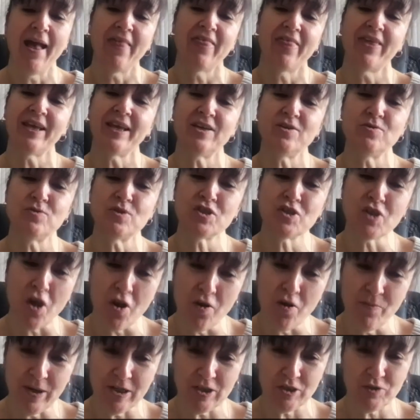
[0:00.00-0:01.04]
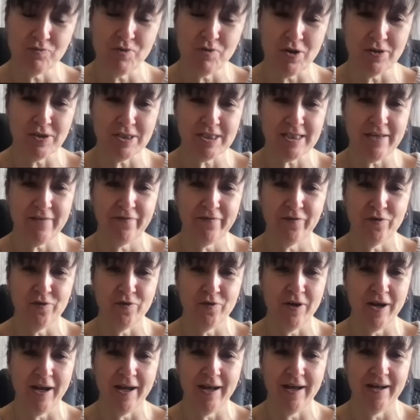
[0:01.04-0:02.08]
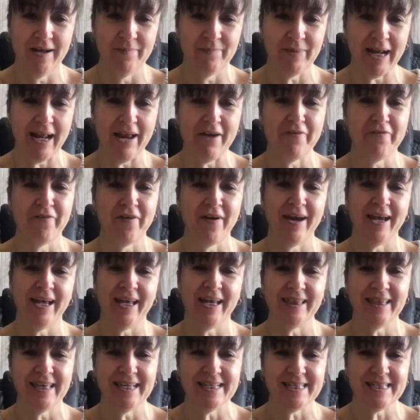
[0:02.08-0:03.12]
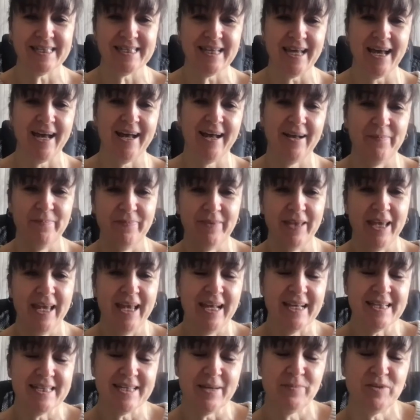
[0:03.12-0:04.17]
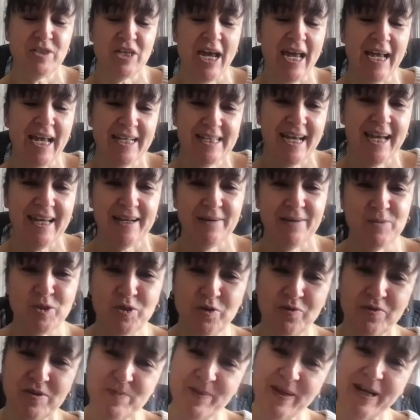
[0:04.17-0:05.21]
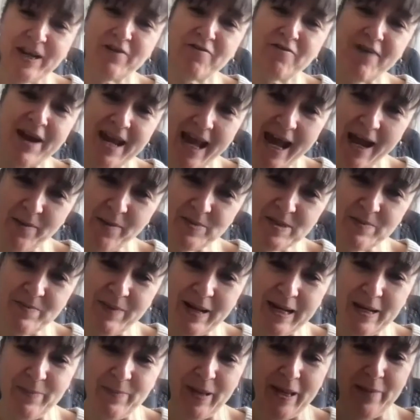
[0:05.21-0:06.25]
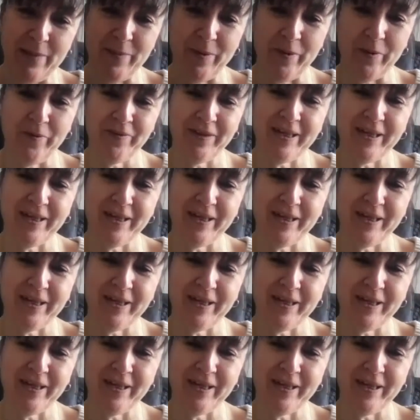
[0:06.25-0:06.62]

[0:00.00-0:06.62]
Thank you so much, Roz, for clarifying this subject, and I'm sure it's been a great help to many people.